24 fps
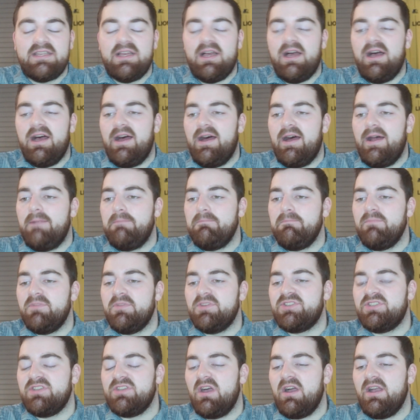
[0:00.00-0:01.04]
the
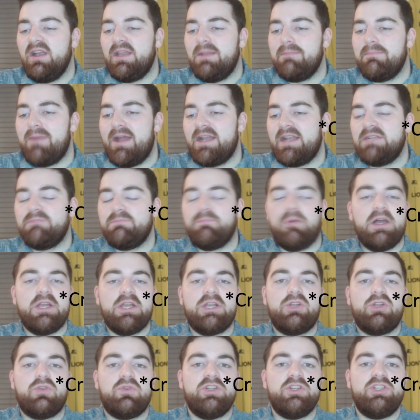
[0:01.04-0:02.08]
side managed by
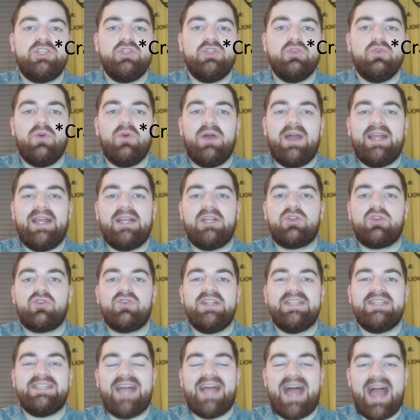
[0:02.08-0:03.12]
Chris Shaw and
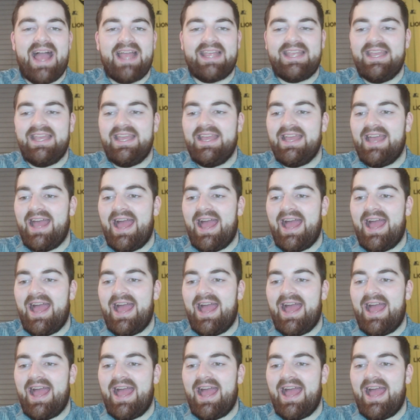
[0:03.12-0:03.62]
Chris Hackett